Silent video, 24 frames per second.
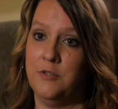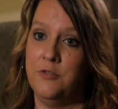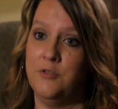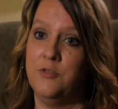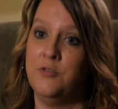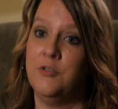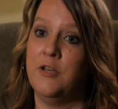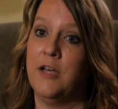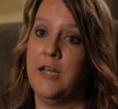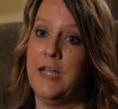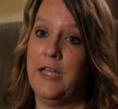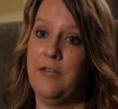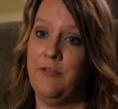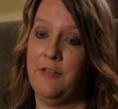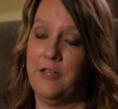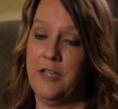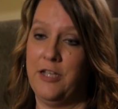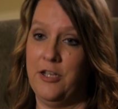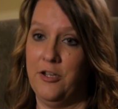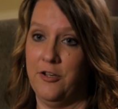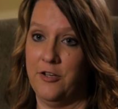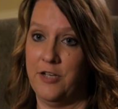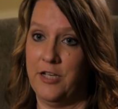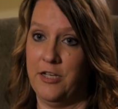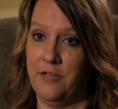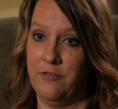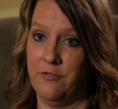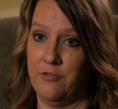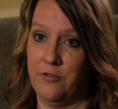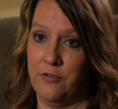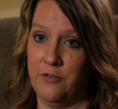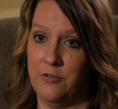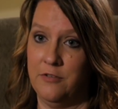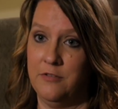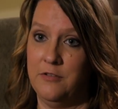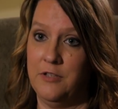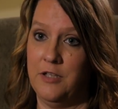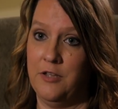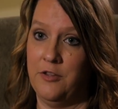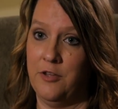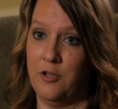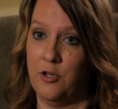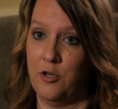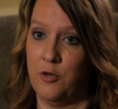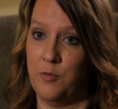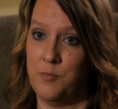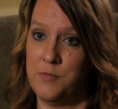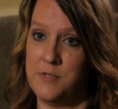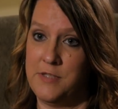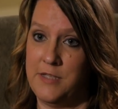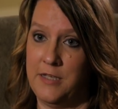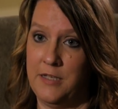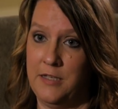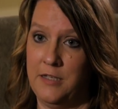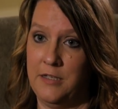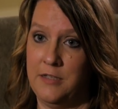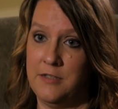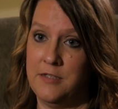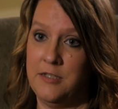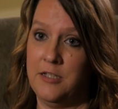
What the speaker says: do not have a caregiver in the home setting